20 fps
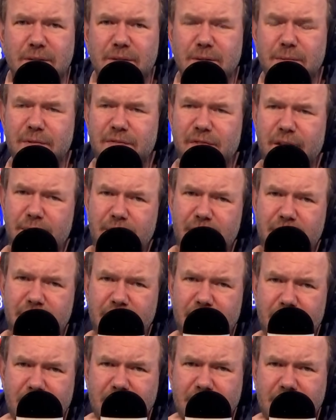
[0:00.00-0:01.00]
So if they're
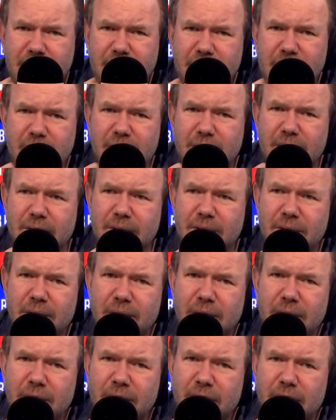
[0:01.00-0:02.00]
even asking you
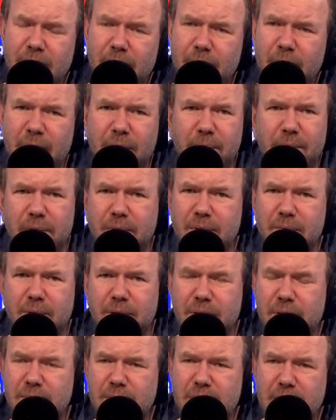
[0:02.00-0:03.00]
about
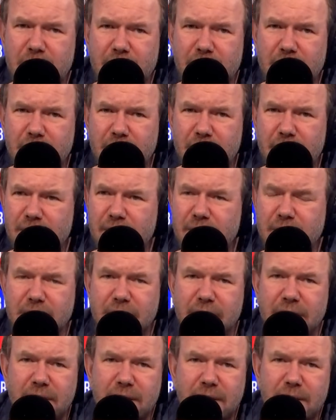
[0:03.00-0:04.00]
what you did at
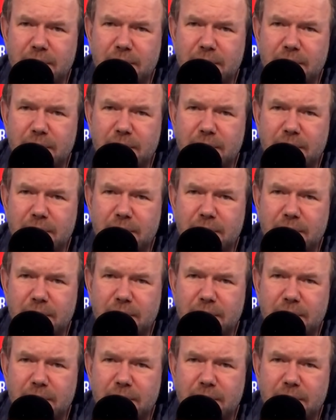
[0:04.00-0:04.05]
university,